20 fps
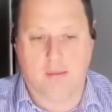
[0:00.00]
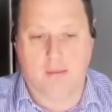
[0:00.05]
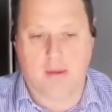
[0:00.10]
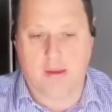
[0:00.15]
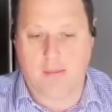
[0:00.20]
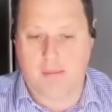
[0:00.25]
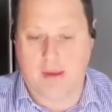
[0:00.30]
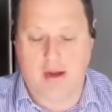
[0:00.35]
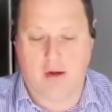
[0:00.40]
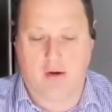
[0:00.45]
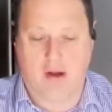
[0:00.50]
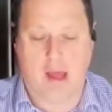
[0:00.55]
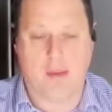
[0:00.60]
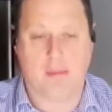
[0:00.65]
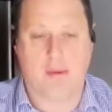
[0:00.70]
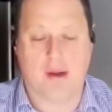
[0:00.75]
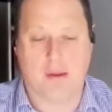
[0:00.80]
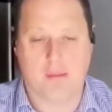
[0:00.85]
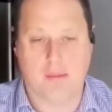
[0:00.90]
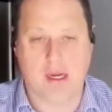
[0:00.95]
It may not
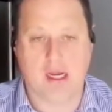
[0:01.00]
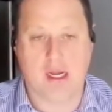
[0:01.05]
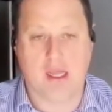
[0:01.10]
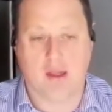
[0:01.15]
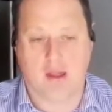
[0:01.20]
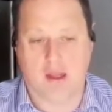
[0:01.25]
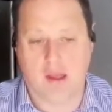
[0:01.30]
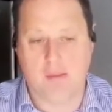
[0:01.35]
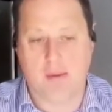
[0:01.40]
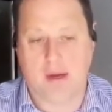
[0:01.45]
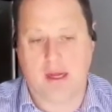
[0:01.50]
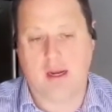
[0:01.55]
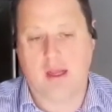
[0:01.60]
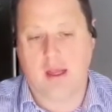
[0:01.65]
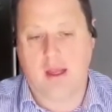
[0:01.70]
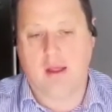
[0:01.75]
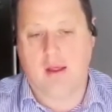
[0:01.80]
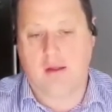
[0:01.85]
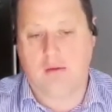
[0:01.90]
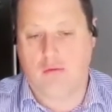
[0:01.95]
happen immediately,
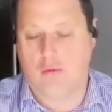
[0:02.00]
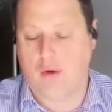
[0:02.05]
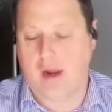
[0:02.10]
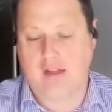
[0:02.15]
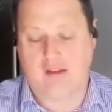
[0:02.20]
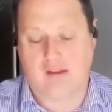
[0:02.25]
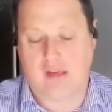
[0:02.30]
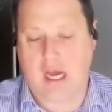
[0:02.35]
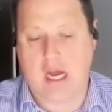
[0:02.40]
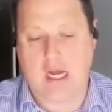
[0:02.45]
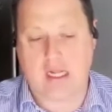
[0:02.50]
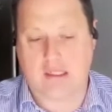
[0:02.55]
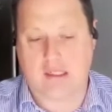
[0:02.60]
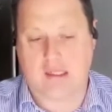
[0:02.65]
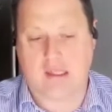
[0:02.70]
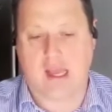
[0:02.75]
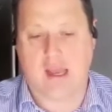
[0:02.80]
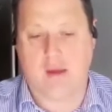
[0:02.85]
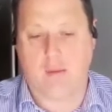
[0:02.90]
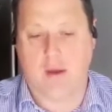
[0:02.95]
but rates can't
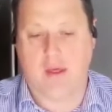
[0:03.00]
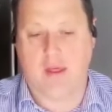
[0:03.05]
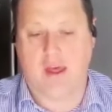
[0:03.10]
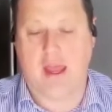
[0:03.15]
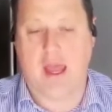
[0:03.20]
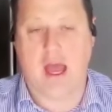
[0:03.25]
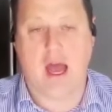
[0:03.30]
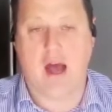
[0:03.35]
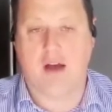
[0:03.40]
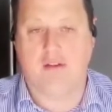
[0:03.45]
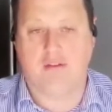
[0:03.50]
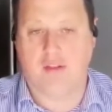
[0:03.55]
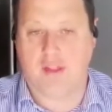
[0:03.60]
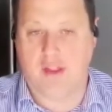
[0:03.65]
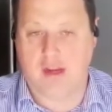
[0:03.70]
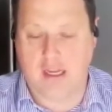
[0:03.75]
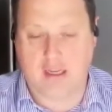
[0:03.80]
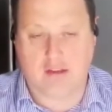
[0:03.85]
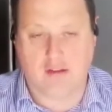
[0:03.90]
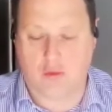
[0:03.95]
stay where they are for the
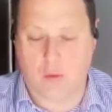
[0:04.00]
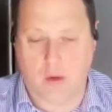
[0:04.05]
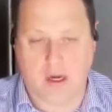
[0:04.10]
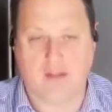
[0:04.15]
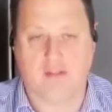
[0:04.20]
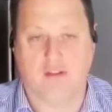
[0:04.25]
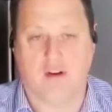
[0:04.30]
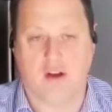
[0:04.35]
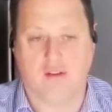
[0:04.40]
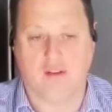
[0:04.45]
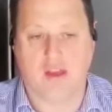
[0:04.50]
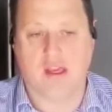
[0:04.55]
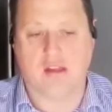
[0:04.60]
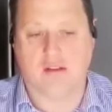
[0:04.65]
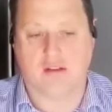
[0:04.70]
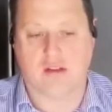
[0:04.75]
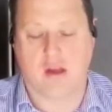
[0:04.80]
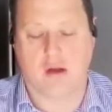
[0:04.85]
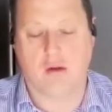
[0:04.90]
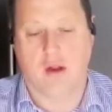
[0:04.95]
next 25
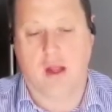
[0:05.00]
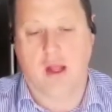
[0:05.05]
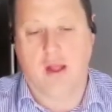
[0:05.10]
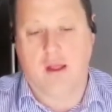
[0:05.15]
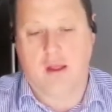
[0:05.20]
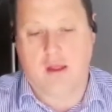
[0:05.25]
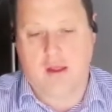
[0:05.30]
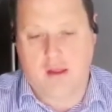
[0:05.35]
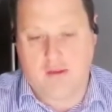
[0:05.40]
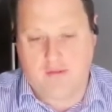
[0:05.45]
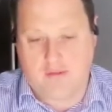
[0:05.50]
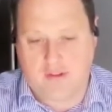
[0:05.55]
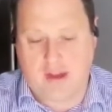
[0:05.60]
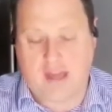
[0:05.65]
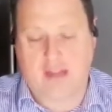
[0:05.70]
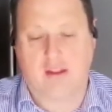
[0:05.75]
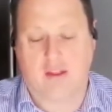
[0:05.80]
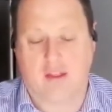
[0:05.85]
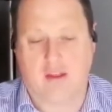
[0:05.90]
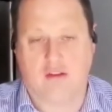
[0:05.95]
years. So
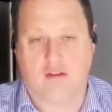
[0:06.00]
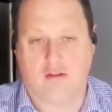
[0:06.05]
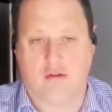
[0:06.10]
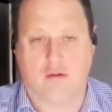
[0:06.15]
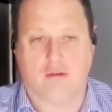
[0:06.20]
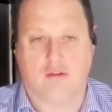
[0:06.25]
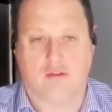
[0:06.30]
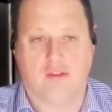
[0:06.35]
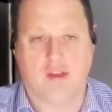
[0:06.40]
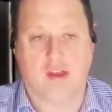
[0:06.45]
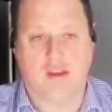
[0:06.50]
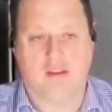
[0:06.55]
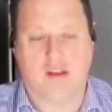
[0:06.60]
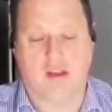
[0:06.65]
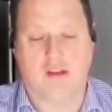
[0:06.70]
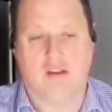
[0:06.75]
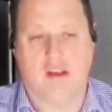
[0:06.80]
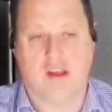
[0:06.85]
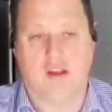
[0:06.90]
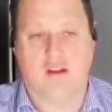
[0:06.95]
factor these sorts of things
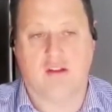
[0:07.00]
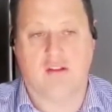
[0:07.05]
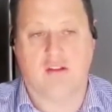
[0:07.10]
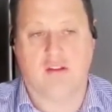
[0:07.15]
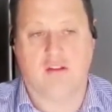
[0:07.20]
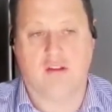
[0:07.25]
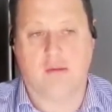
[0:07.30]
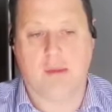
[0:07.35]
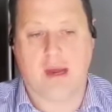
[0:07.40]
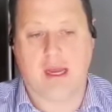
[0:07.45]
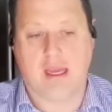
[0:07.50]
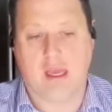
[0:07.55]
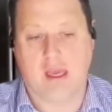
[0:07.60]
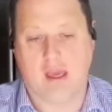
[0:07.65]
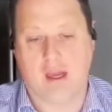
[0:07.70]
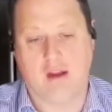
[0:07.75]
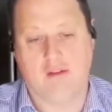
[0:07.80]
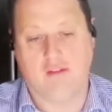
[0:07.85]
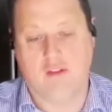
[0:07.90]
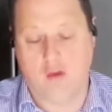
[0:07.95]
into your decision
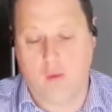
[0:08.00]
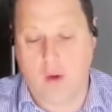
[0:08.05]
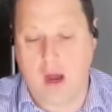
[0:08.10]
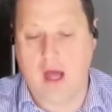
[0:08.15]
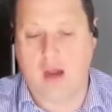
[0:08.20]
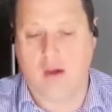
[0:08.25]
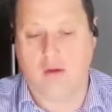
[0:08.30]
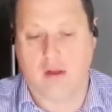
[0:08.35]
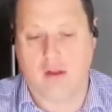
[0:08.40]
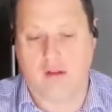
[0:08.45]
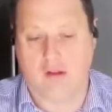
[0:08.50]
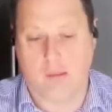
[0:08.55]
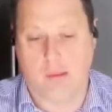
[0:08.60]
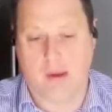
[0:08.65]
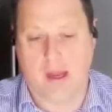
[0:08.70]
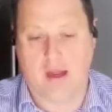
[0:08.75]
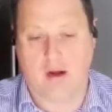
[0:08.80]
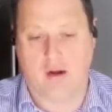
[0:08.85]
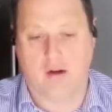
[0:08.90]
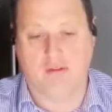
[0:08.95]
making. And if you are looking to
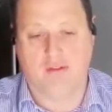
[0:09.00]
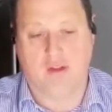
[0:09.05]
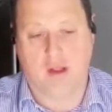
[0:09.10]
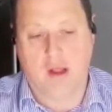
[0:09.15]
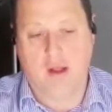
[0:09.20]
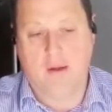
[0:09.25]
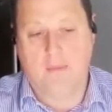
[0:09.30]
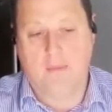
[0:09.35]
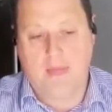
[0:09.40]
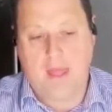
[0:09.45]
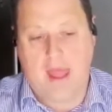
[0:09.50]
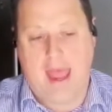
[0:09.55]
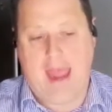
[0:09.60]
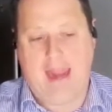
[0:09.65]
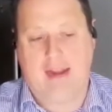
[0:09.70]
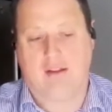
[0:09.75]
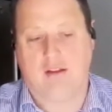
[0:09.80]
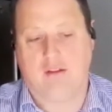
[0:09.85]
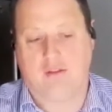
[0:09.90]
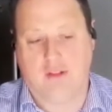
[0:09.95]
pay it off,
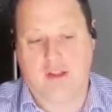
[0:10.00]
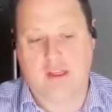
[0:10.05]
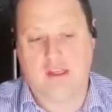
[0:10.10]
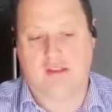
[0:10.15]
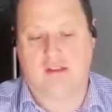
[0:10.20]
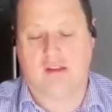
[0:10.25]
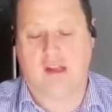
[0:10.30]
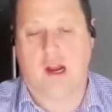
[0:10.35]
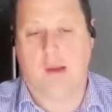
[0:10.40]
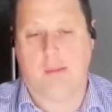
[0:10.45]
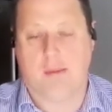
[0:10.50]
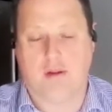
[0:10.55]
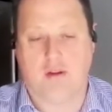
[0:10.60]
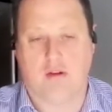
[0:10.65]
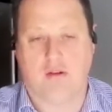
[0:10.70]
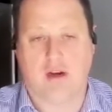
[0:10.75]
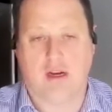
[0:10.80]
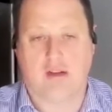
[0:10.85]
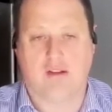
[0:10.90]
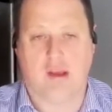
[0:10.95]
actively set up a
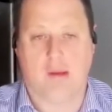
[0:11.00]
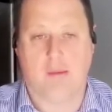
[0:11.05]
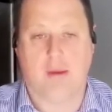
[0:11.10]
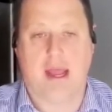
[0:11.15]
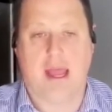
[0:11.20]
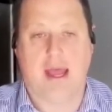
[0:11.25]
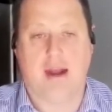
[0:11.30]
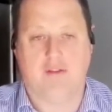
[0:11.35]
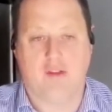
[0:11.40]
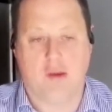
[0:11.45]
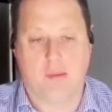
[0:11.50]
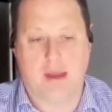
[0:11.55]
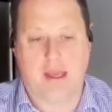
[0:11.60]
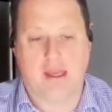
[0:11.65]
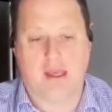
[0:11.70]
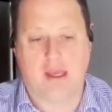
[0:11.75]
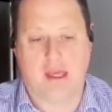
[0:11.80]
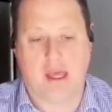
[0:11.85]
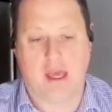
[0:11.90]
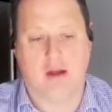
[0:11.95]
direct debit out of your
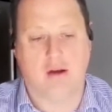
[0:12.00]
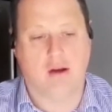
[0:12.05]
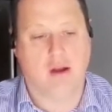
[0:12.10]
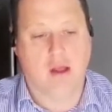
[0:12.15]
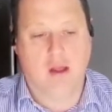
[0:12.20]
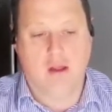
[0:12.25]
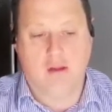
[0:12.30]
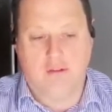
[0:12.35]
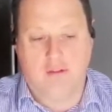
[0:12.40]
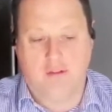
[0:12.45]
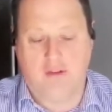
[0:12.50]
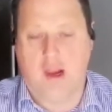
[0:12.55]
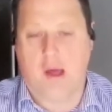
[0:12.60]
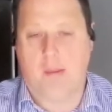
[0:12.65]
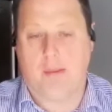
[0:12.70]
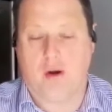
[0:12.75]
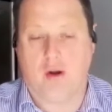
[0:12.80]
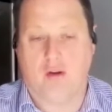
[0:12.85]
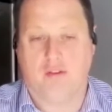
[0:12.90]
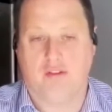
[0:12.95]
bank account, fill
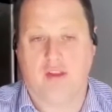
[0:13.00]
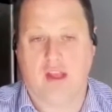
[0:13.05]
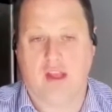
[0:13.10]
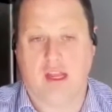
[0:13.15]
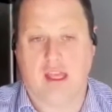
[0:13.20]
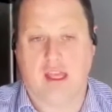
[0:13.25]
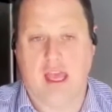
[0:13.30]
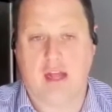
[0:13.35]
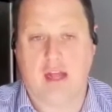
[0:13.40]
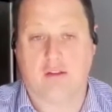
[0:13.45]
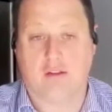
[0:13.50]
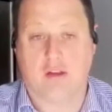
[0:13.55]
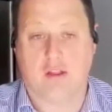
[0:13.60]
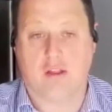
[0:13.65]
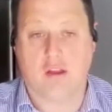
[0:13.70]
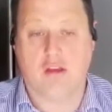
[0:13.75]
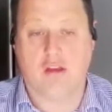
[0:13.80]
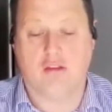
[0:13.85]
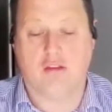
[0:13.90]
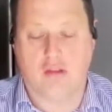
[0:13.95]
up an offset account so
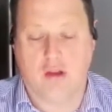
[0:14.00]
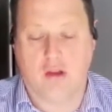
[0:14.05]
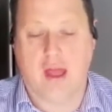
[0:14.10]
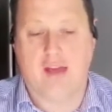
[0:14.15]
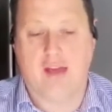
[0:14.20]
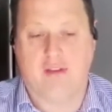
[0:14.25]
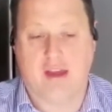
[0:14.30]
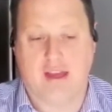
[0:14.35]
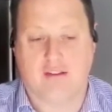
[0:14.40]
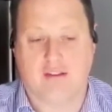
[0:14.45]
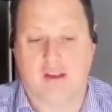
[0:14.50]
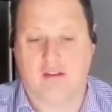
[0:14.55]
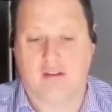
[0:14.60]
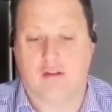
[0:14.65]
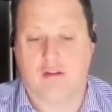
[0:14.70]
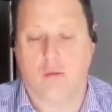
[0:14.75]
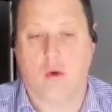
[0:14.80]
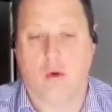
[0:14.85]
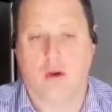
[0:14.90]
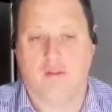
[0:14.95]
that you still have access
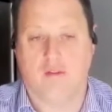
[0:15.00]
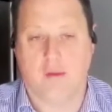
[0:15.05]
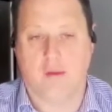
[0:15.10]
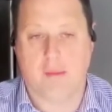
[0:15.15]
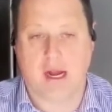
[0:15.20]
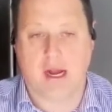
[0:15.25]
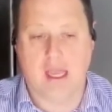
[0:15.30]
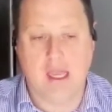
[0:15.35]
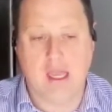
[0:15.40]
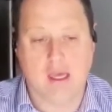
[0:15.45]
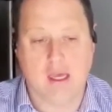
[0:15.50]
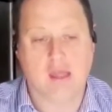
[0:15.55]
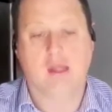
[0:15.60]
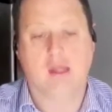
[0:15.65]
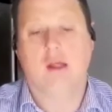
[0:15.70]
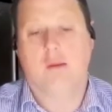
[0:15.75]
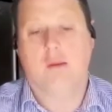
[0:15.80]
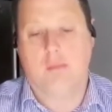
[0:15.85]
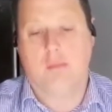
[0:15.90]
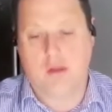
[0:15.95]
to all of the money,
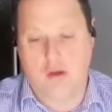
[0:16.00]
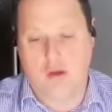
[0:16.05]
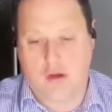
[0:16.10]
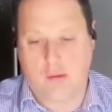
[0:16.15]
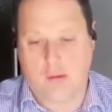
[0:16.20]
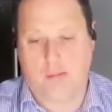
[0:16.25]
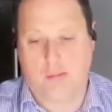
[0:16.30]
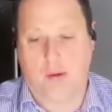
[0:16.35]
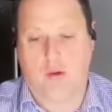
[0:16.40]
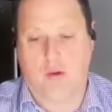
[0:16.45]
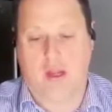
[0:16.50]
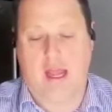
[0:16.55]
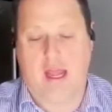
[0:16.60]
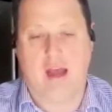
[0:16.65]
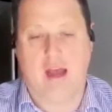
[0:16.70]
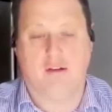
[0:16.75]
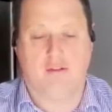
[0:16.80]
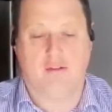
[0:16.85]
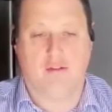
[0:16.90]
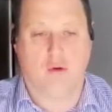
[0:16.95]
but you can pull it
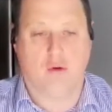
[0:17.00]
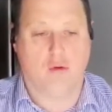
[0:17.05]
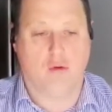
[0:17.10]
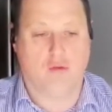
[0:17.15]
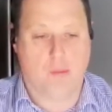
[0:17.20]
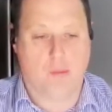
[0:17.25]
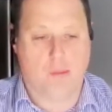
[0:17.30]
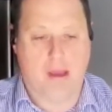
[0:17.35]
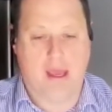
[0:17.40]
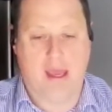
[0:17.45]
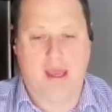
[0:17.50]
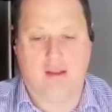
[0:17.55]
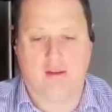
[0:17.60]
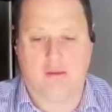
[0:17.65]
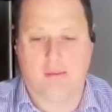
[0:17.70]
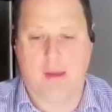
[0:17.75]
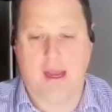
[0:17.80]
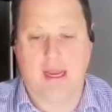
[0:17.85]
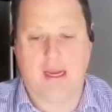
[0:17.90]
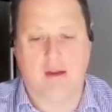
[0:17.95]
out for
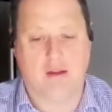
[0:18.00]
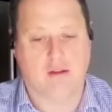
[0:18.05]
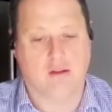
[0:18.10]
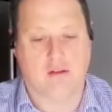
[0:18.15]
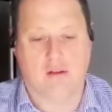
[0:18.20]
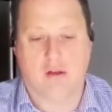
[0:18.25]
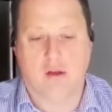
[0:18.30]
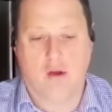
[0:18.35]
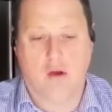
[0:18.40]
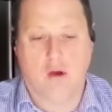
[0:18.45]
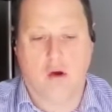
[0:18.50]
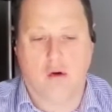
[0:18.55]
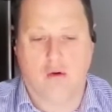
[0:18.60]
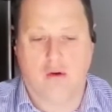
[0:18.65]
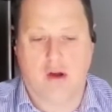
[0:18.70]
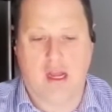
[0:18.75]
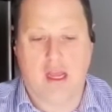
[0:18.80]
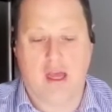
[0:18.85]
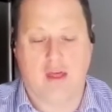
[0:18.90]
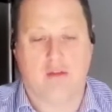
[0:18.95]
repairs, maintenance,
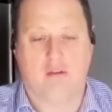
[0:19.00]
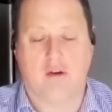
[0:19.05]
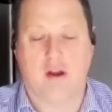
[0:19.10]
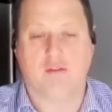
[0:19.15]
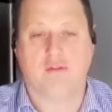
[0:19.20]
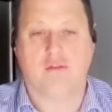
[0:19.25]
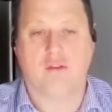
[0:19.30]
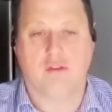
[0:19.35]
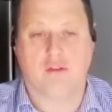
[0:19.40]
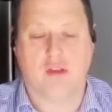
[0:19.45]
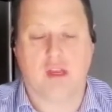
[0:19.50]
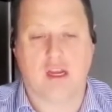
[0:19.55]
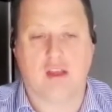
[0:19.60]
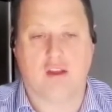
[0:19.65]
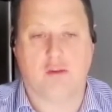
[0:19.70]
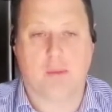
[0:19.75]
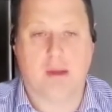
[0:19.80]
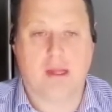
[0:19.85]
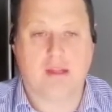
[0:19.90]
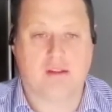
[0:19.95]
or any other unforeseen
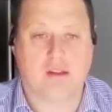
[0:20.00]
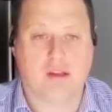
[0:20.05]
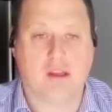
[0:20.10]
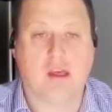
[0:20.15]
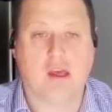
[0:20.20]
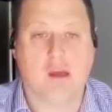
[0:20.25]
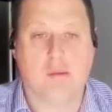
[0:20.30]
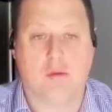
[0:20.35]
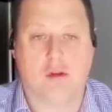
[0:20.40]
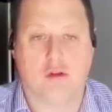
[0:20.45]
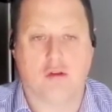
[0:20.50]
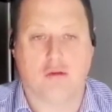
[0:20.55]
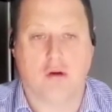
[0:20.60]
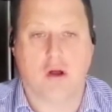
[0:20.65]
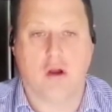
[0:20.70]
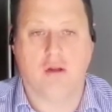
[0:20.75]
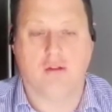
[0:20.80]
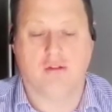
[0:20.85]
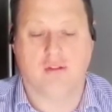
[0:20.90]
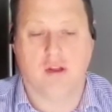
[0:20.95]
expense and keep
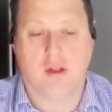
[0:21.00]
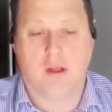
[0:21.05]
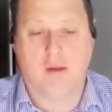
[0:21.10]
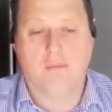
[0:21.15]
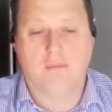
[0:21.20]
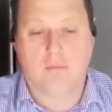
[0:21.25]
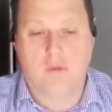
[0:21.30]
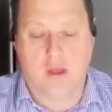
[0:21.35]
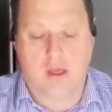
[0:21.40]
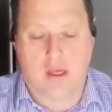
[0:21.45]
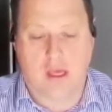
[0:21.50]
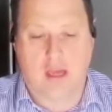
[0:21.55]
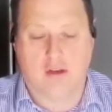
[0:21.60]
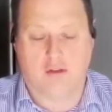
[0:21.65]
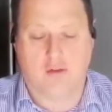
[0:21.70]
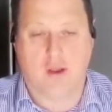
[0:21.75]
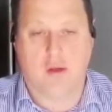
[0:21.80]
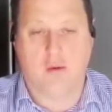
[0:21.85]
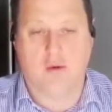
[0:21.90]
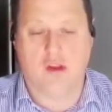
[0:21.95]
control of your cash
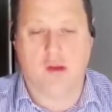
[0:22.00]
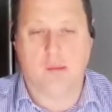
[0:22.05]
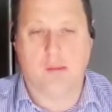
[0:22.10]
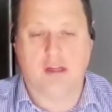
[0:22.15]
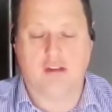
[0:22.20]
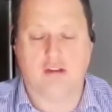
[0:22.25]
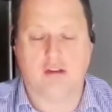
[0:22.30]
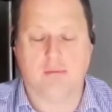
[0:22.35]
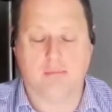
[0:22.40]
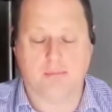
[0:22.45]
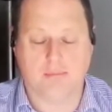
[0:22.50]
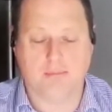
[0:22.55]
flow and your budget.